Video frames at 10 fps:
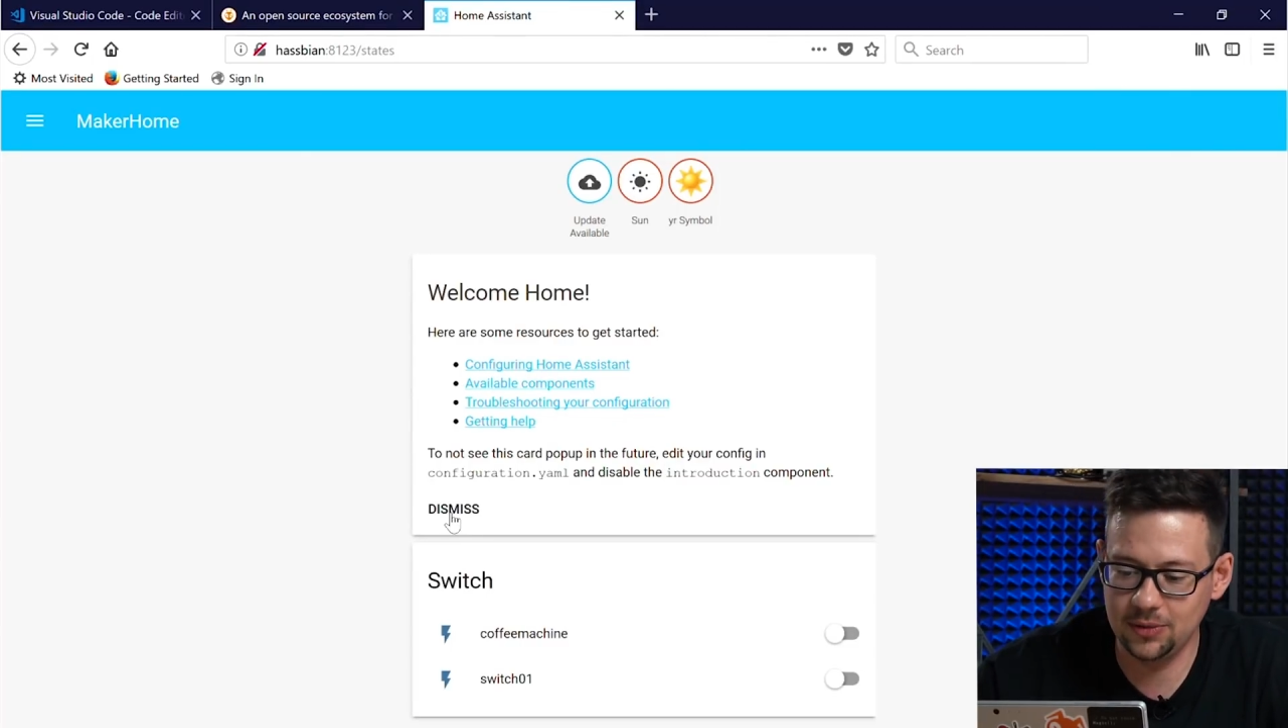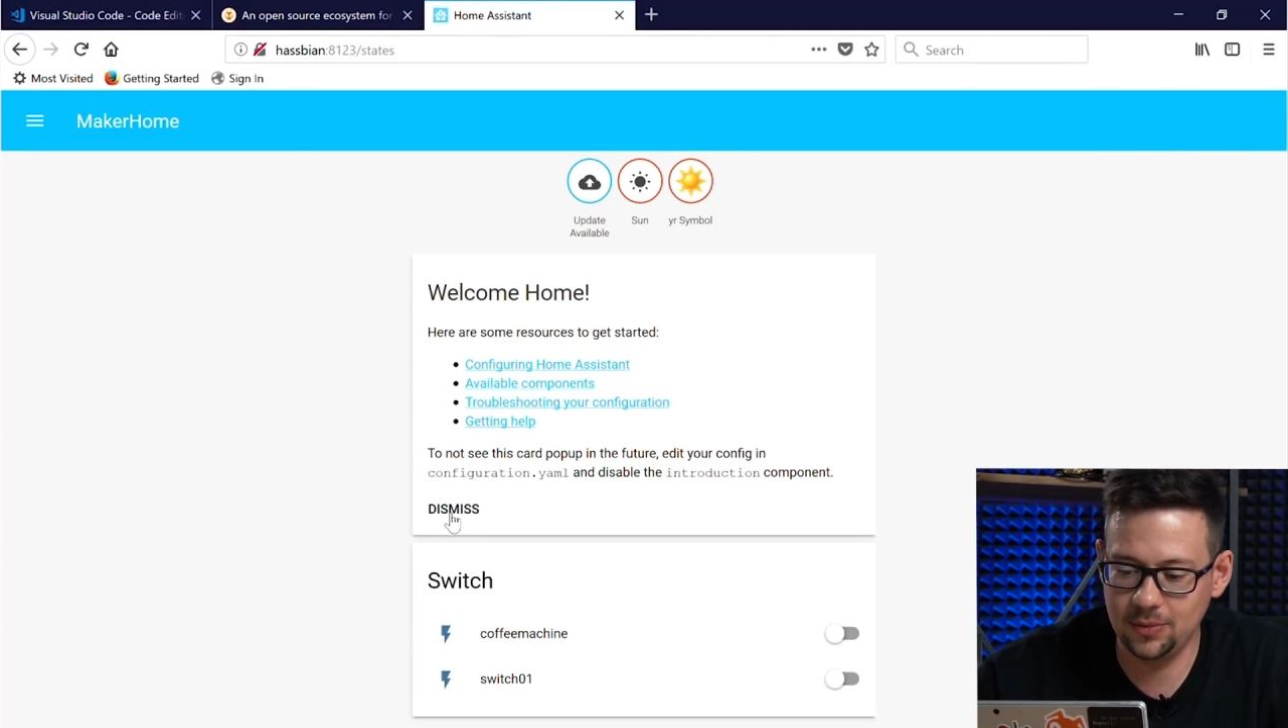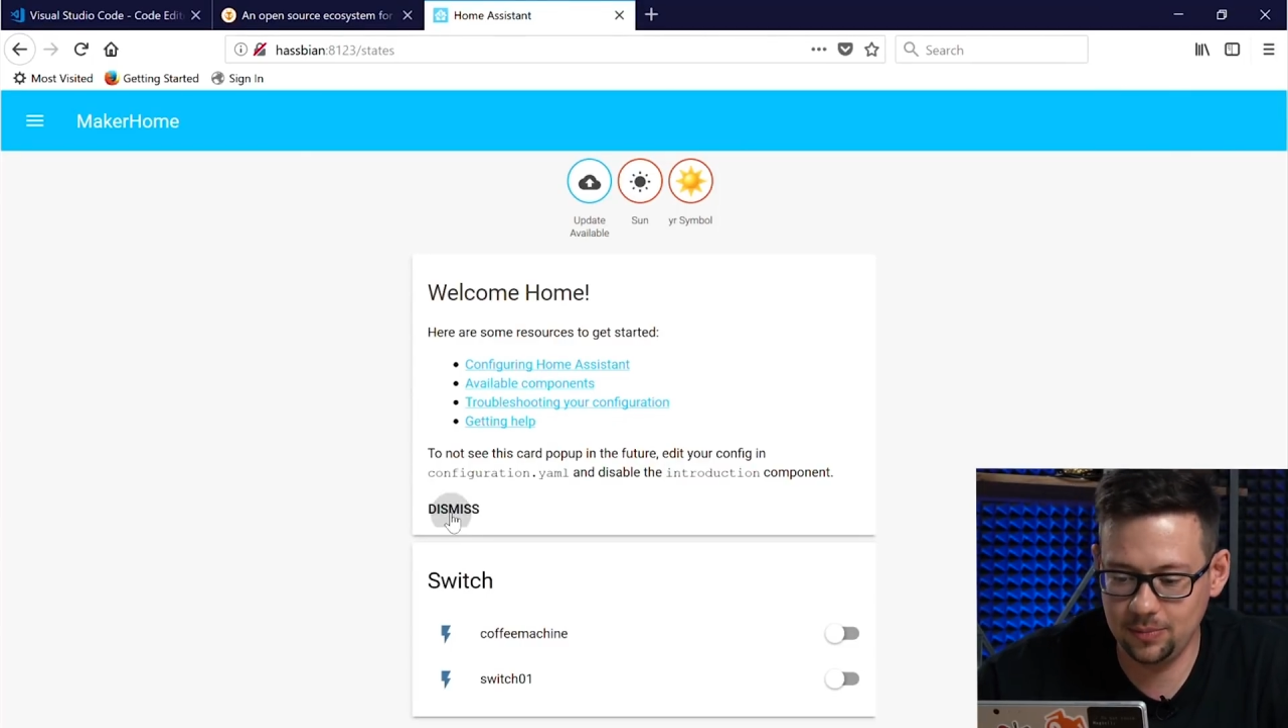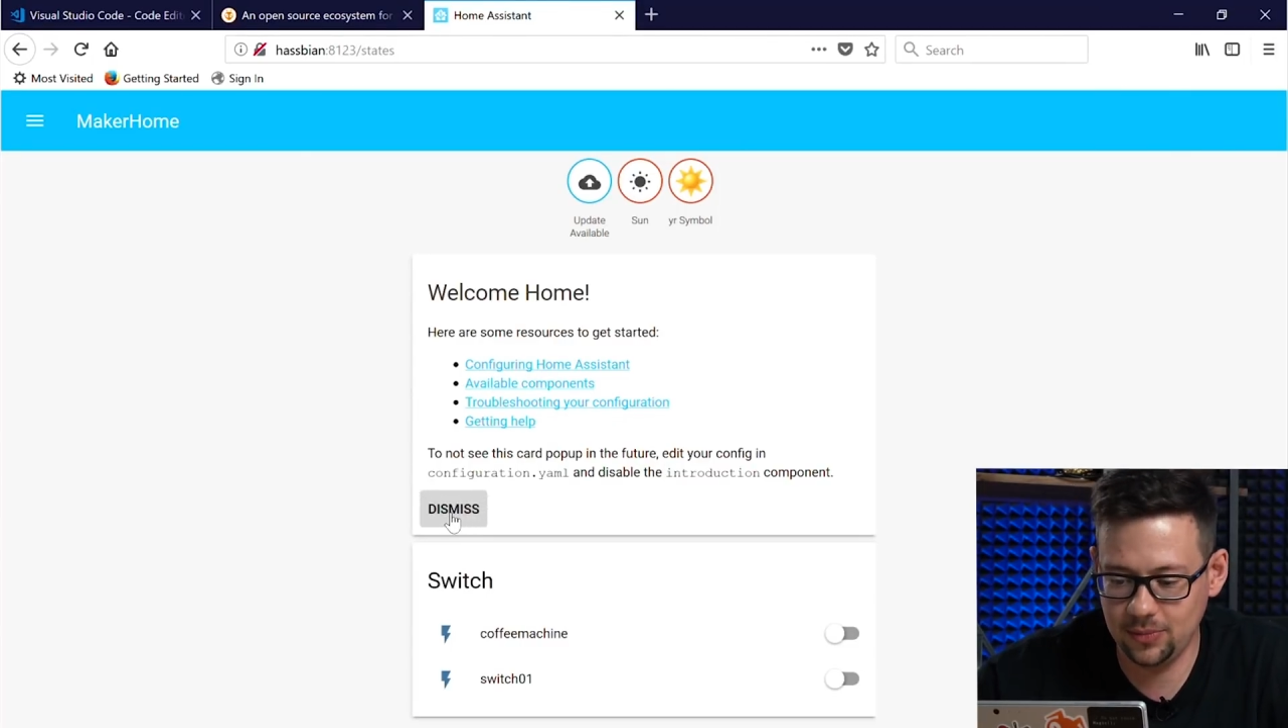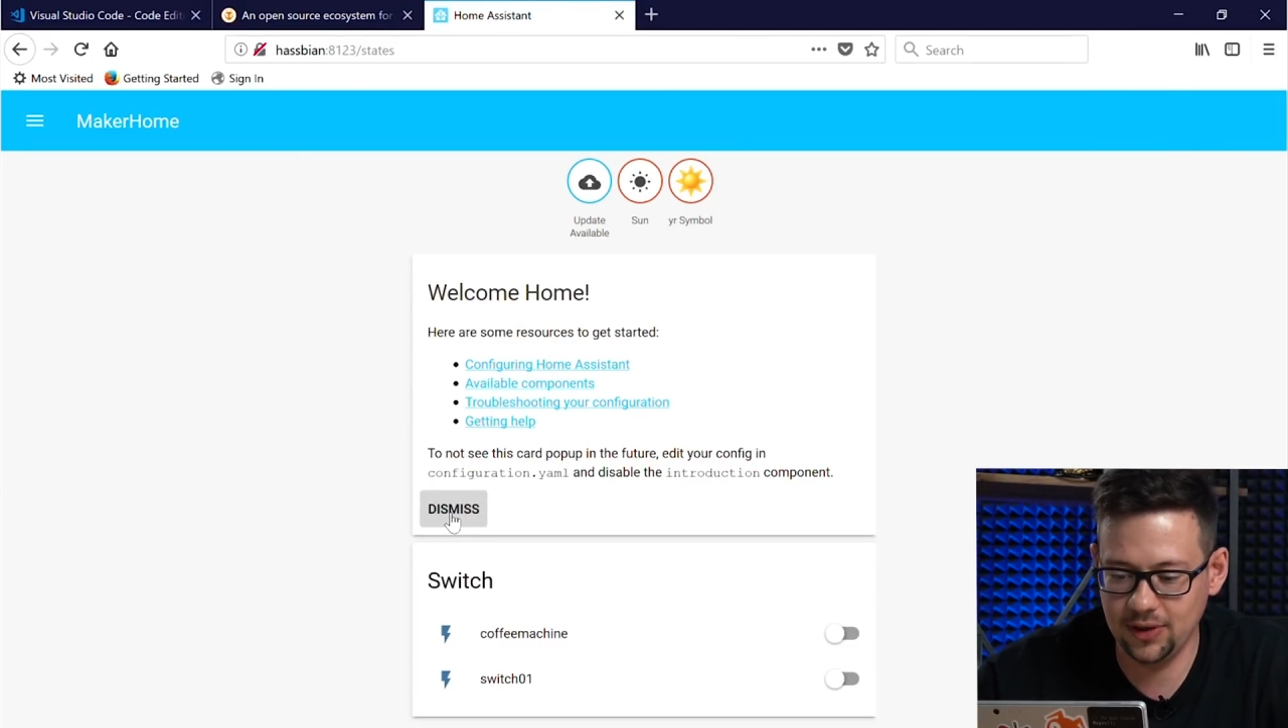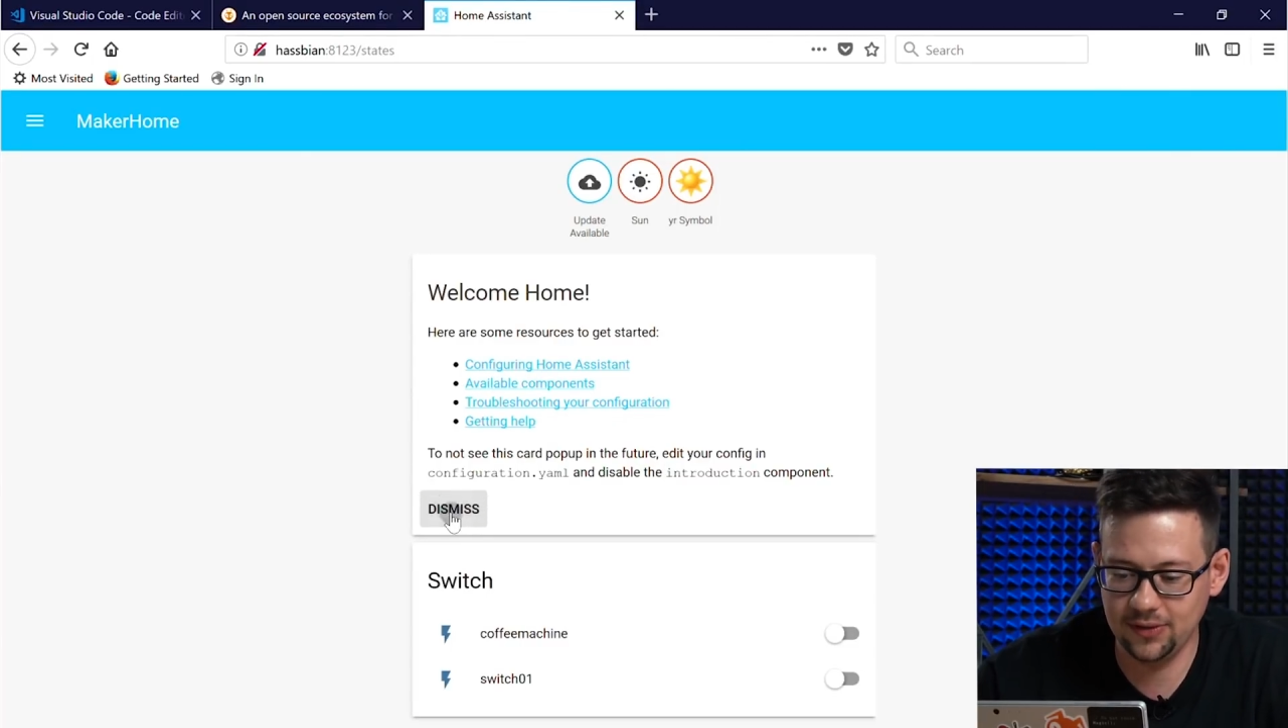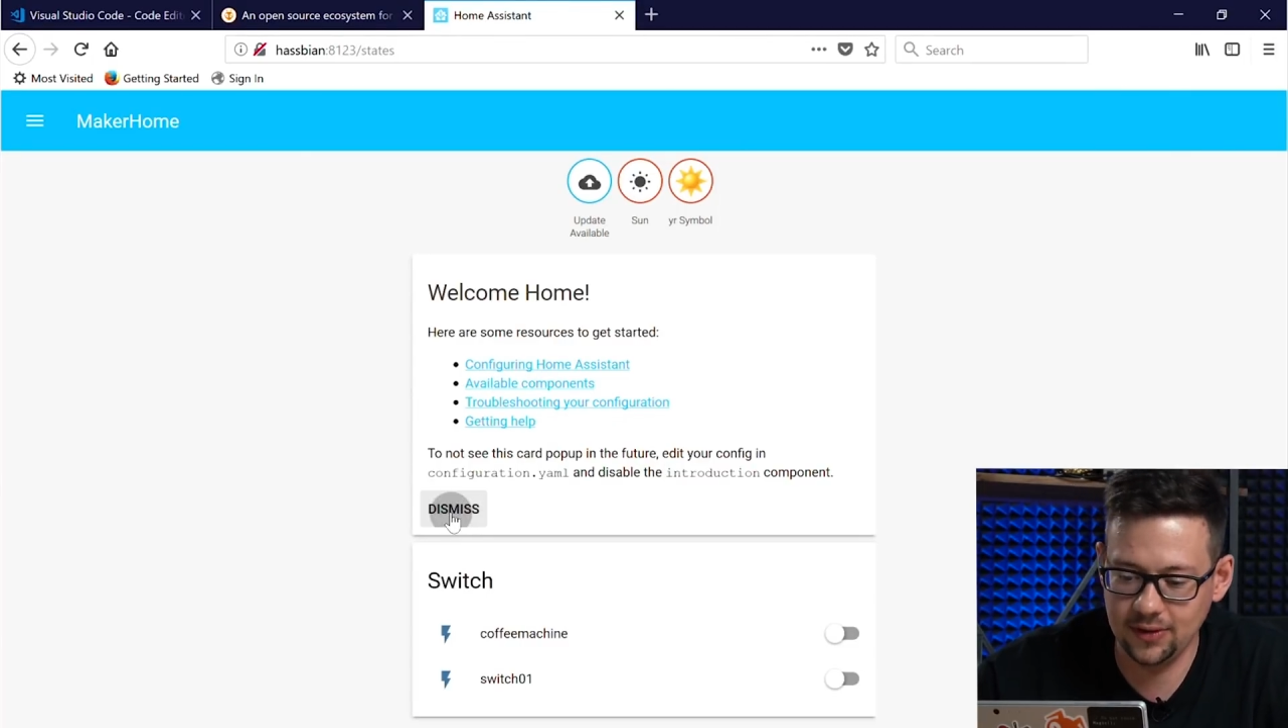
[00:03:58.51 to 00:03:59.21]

you press